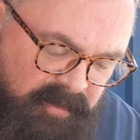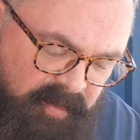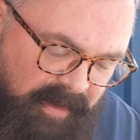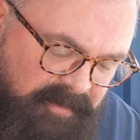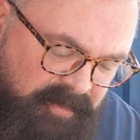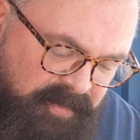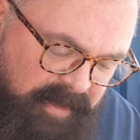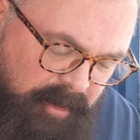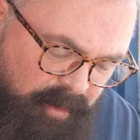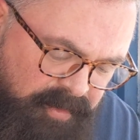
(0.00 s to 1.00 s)
Slice
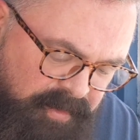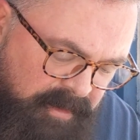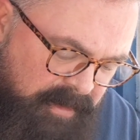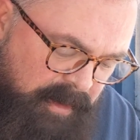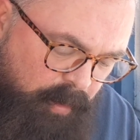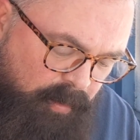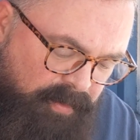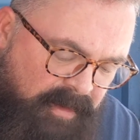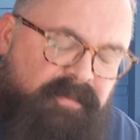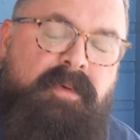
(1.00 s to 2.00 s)
thick or thin, it will
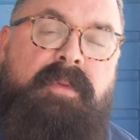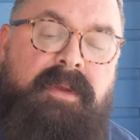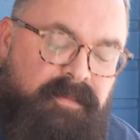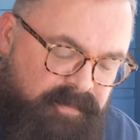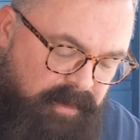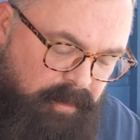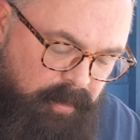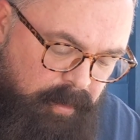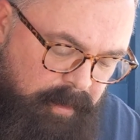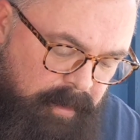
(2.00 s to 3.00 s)
never leave
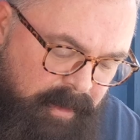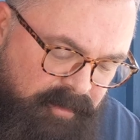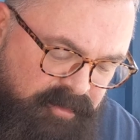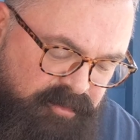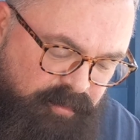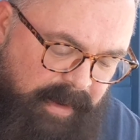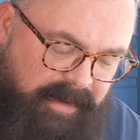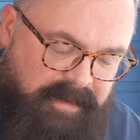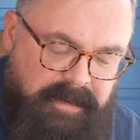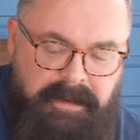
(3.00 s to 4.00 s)
you
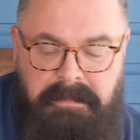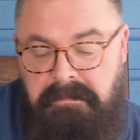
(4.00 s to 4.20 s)
stranded.